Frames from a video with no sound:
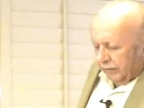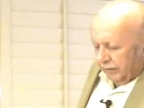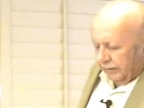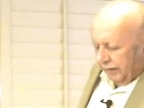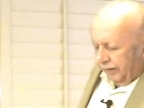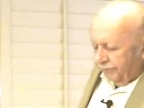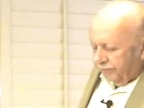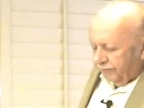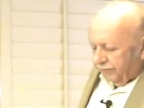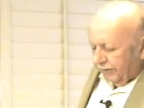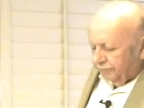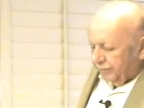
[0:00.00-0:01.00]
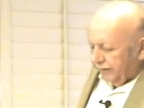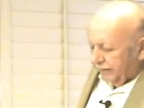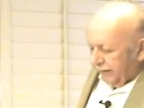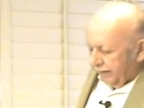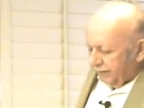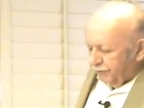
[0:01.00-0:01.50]
The infant
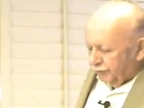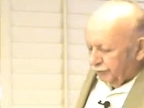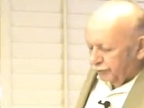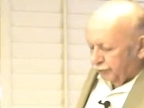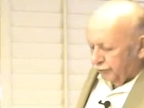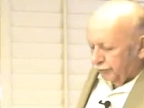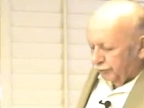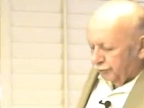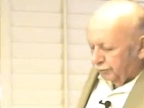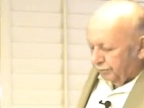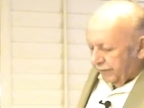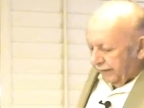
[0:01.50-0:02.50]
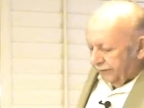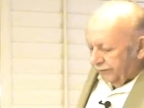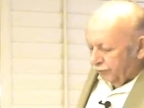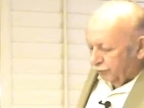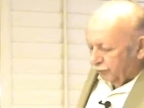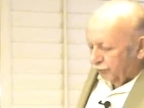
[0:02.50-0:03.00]
begins to use
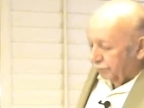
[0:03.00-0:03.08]
means to